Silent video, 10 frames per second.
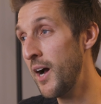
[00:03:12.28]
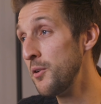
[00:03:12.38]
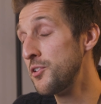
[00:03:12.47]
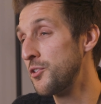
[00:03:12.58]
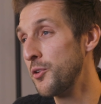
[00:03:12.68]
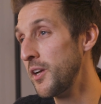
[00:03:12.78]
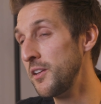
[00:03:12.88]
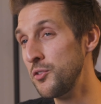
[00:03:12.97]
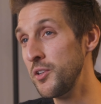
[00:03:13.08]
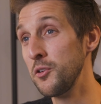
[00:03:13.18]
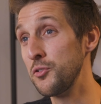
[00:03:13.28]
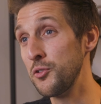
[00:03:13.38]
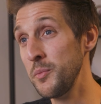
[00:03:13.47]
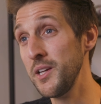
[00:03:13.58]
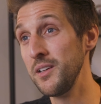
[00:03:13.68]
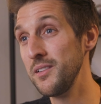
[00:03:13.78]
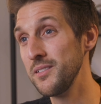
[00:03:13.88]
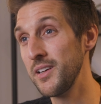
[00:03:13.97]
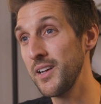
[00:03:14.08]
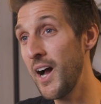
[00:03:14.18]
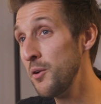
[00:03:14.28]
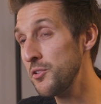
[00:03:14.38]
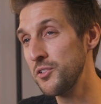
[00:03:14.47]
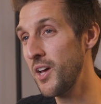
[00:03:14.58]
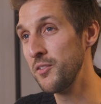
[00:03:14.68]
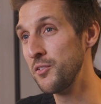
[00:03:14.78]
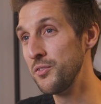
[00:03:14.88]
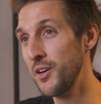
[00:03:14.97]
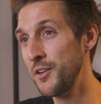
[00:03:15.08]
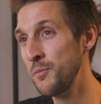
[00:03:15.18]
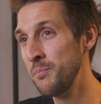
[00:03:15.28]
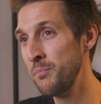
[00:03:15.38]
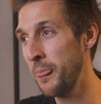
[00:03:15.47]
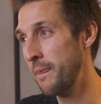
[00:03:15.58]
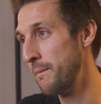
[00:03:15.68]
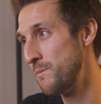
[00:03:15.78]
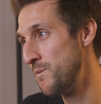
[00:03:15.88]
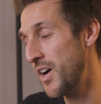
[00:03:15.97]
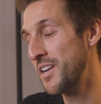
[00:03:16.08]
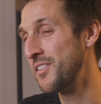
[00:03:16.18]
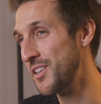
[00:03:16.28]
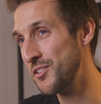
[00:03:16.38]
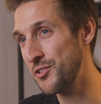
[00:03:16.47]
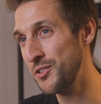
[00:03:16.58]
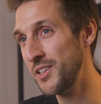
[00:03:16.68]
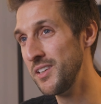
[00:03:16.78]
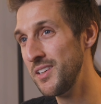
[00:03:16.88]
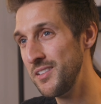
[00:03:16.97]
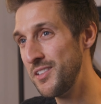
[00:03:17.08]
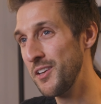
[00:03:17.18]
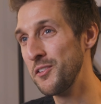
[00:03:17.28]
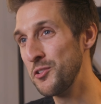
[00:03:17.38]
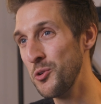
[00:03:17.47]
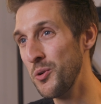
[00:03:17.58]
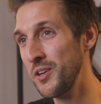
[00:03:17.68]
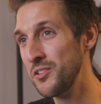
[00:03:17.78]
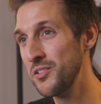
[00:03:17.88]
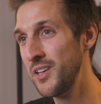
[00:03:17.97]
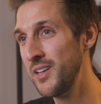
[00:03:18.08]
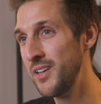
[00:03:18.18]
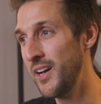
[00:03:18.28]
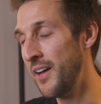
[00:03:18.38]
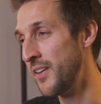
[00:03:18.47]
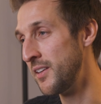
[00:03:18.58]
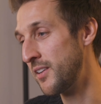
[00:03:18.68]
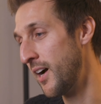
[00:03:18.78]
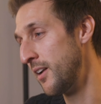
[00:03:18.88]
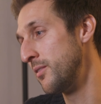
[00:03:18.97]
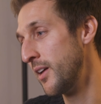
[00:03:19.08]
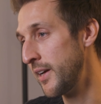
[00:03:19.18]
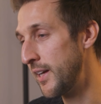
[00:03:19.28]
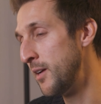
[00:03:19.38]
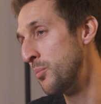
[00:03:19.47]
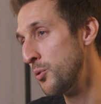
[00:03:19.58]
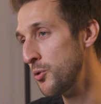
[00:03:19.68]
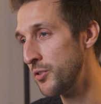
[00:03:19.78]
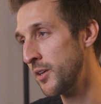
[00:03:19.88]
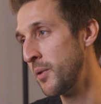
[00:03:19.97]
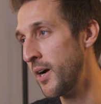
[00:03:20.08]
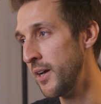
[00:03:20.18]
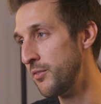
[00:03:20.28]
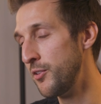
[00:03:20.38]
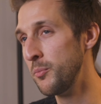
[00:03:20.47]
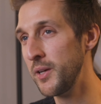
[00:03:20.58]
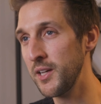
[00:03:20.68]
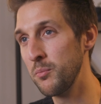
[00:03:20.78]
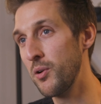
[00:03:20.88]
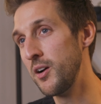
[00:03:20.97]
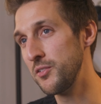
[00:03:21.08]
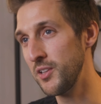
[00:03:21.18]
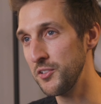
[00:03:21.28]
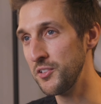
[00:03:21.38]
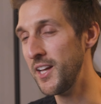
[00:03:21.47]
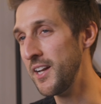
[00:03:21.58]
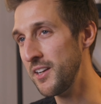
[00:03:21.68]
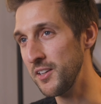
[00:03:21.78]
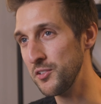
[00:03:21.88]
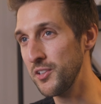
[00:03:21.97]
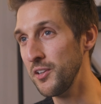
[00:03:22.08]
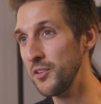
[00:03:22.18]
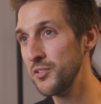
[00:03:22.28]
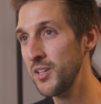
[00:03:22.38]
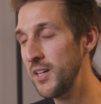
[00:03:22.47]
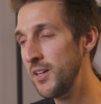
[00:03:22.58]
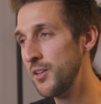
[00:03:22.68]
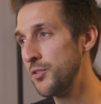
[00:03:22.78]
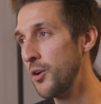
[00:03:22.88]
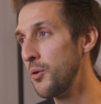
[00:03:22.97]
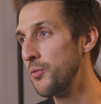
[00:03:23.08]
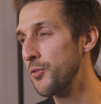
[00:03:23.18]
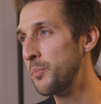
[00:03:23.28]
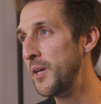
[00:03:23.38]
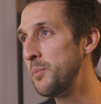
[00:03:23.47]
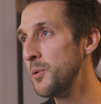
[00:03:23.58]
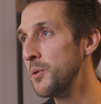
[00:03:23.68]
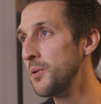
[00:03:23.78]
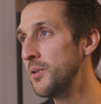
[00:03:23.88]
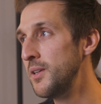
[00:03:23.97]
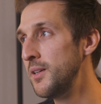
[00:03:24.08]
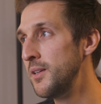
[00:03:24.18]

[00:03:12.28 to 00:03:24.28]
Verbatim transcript: I was just creating these videos for me. Like I was just having fun, finding the history, telling the stories, and then kind of like improving my filmmaking process and editing skills. So for people